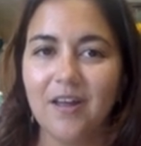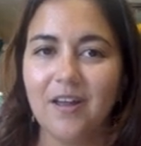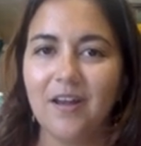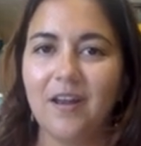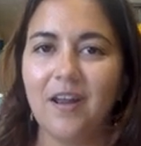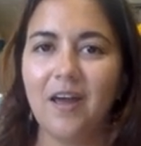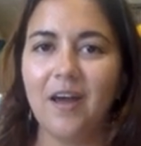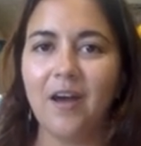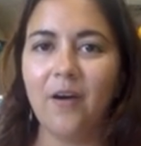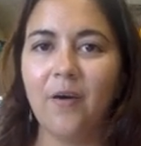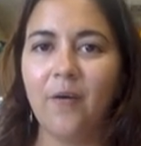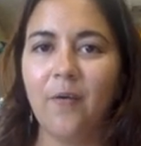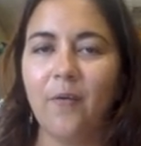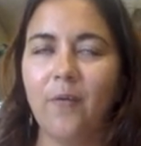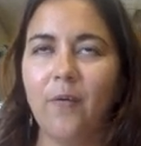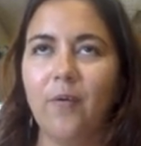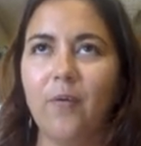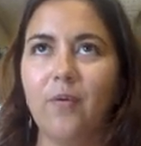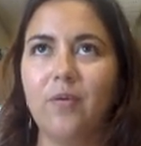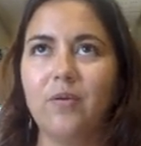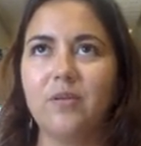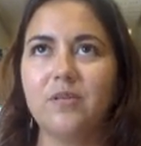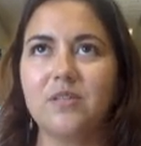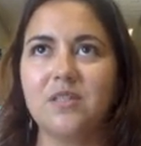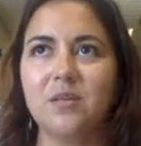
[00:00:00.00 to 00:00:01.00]

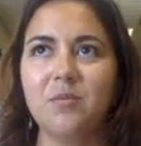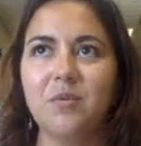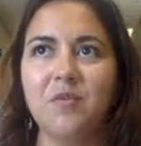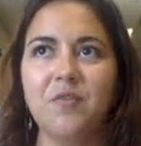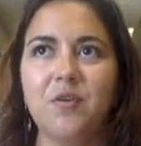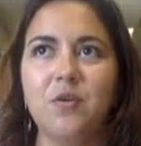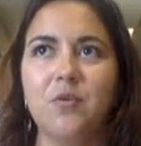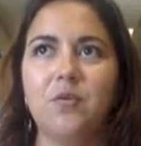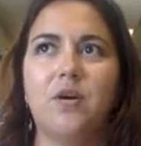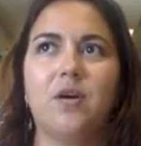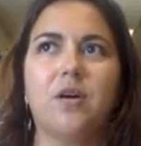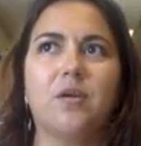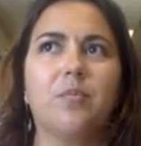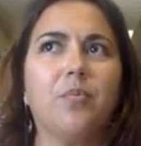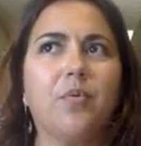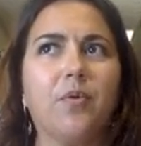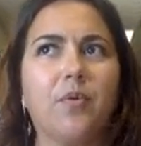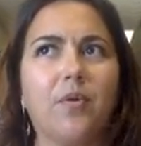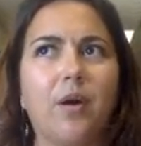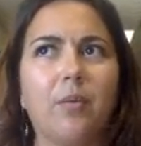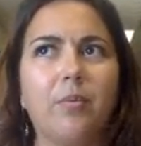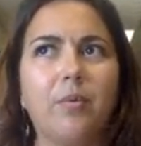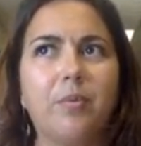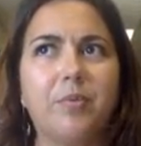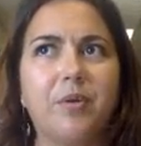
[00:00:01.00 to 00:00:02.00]
Now, some of you are
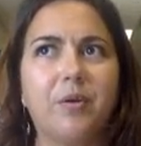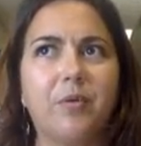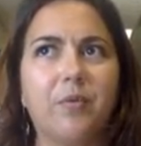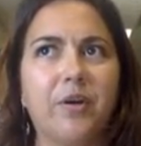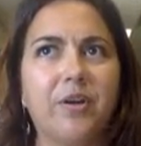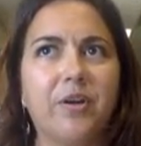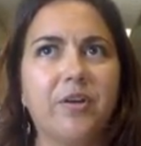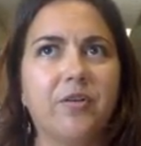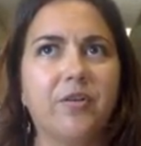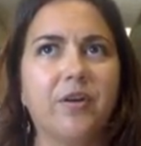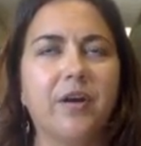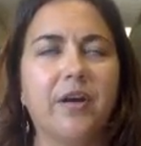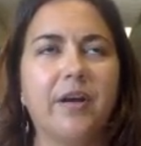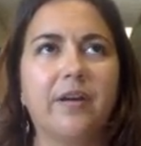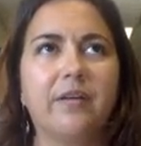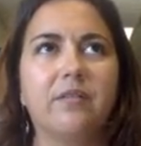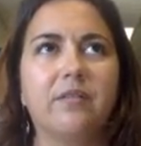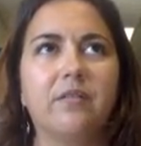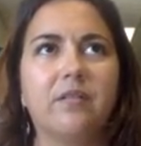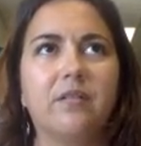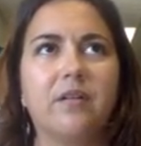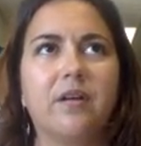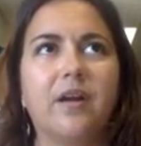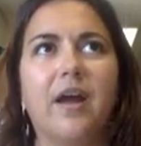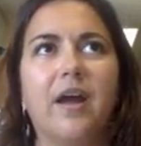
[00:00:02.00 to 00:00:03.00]
probably wondering,
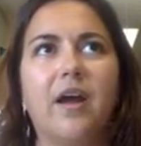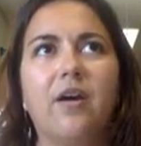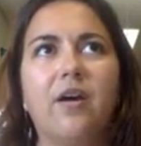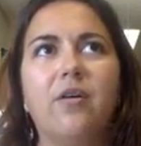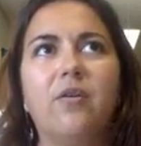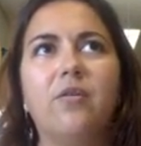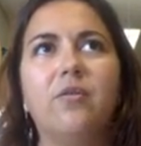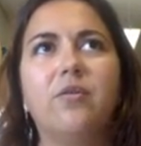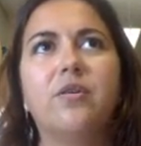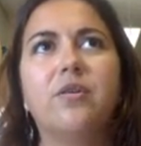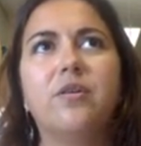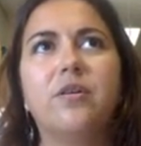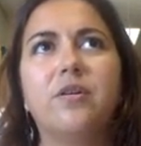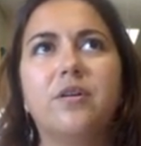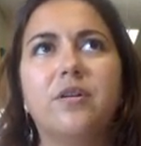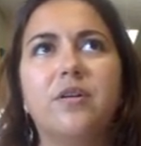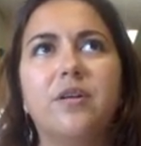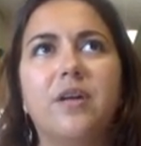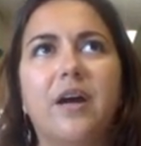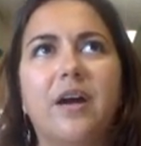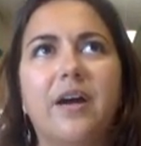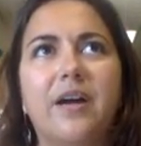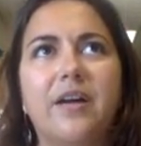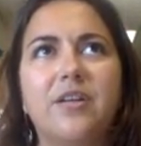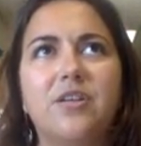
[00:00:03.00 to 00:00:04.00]
how could
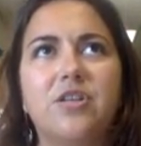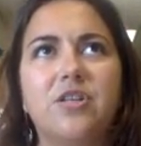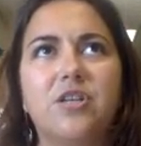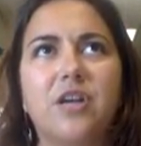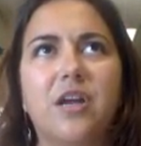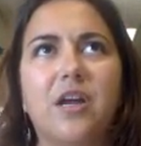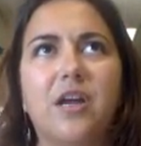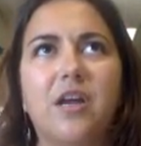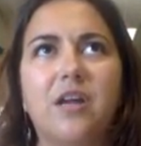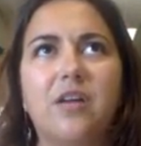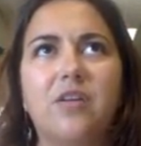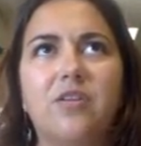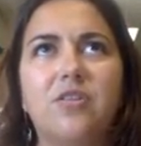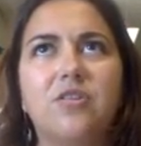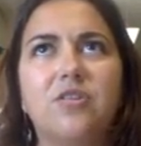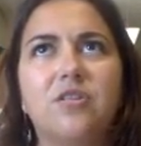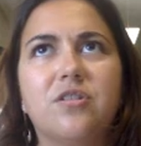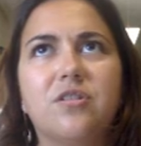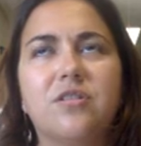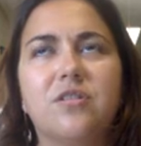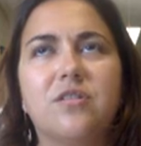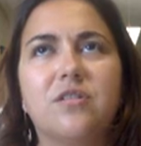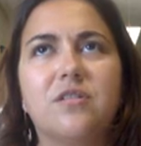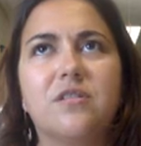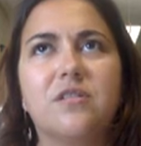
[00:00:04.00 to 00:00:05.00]
I change
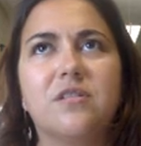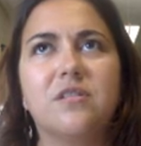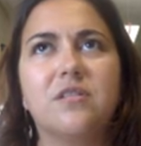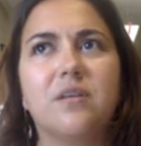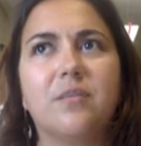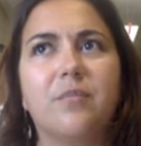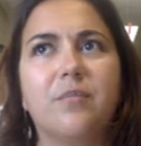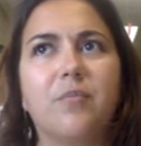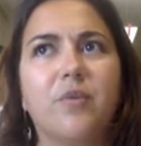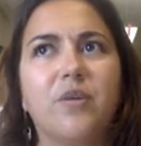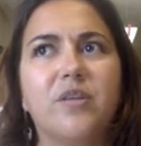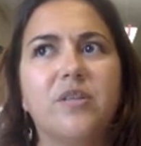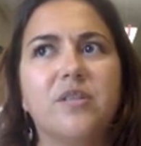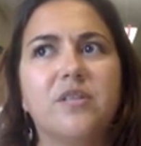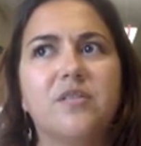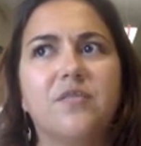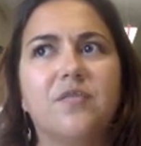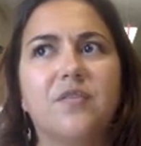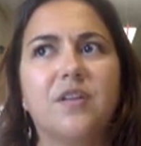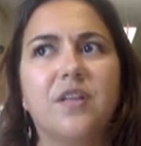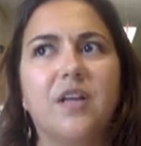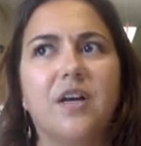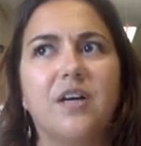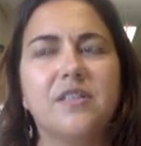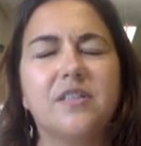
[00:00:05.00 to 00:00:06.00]
someone's
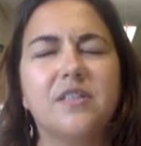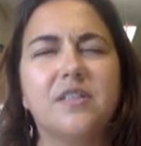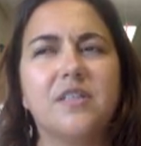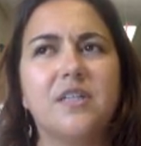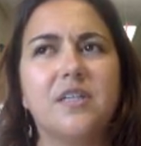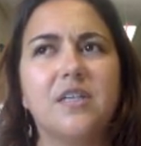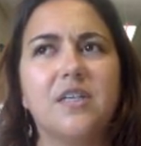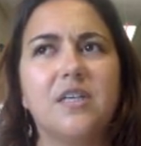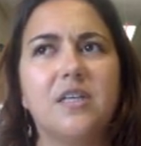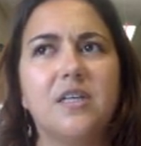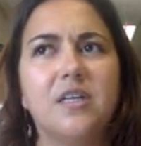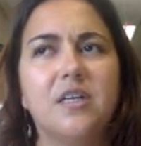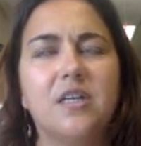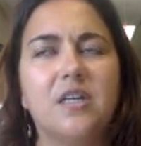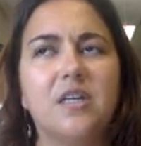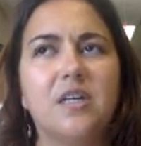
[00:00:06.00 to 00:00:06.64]
velocity